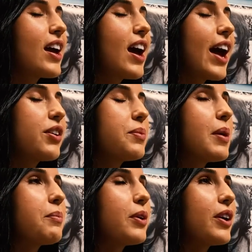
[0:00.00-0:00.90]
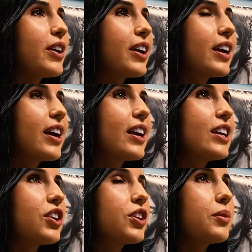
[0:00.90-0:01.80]
I remember
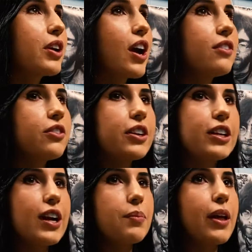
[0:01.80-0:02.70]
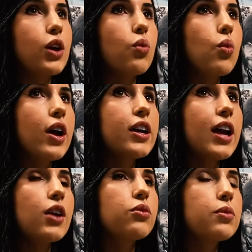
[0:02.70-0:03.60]
in early recovery, I'm like,
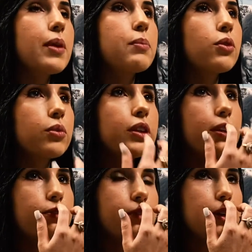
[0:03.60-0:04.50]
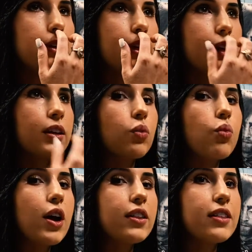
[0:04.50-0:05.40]
I remember really feeling,
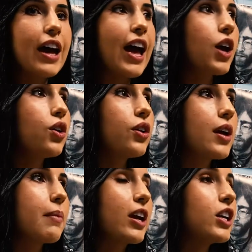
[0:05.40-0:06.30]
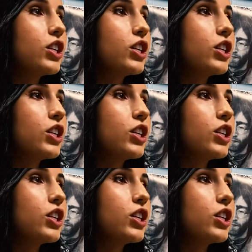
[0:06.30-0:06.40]
what the hell am I going to